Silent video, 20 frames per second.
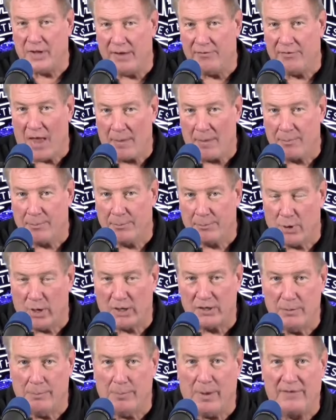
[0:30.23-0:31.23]
Lapham, brought
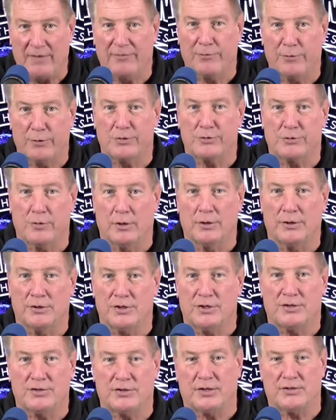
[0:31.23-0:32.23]
to you by First Star
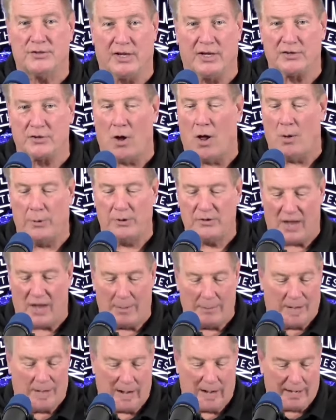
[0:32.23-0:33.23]
Logistics, as always,
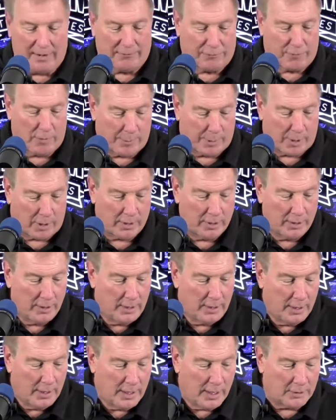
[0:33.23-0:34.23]
emanating from our
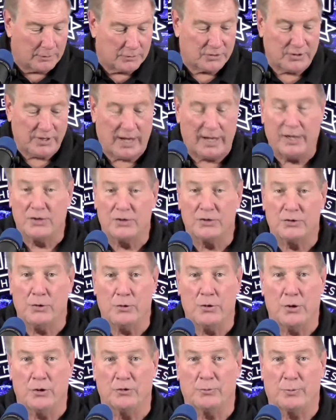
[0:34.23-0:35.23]
outstanding
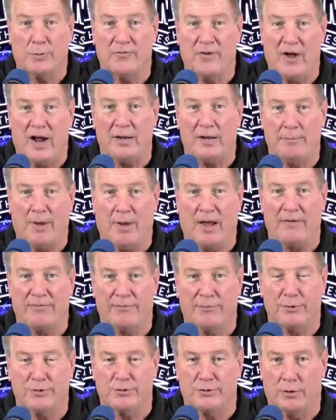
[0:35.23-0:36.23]
studios provided by
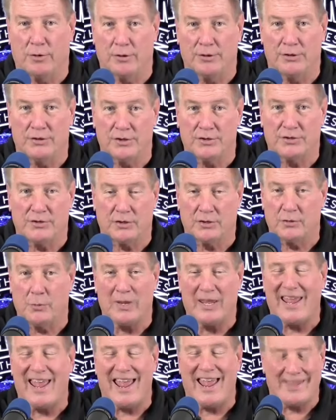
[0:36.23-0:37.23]
First Star Logistics. We
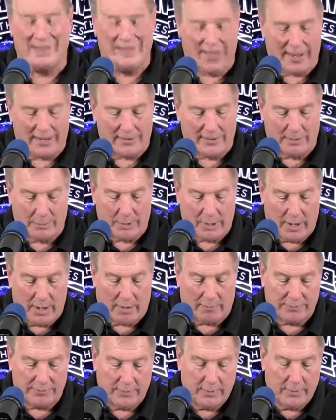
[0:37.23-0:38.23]
can't thank them
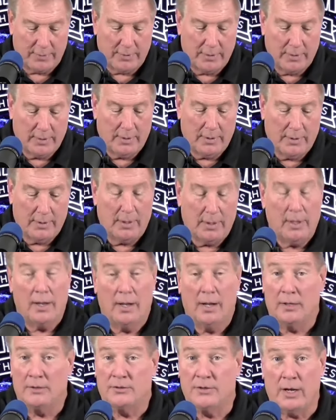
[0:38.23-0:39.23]
enough.
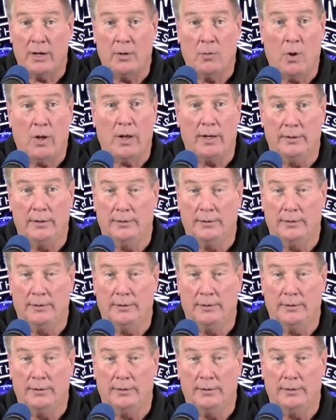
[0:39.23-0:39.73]
I'll tell you what, it